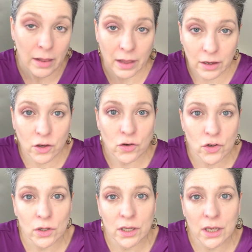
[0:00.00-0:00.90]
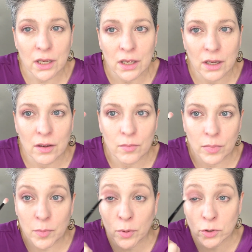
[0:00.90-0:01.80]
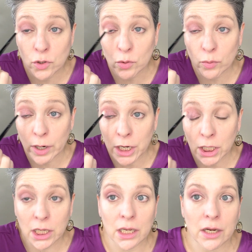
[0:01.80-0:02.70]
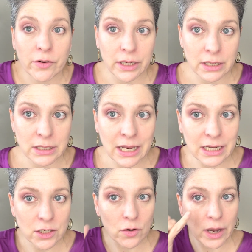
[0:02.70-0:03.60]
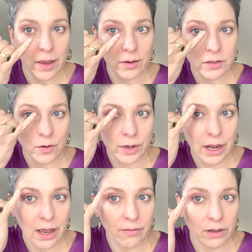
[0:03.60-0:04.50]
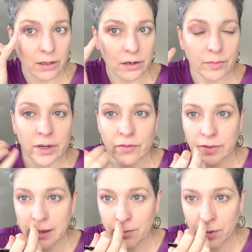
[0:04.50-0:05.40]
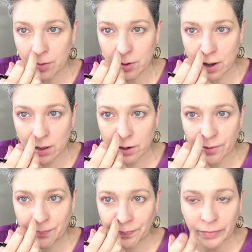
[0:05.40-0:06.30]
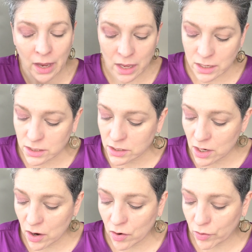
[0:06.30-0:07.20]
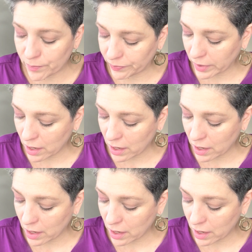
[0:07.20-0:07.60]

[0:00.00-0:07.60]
like usually people do right in the crease. And it's okay because I already have a little bit of the above color. So,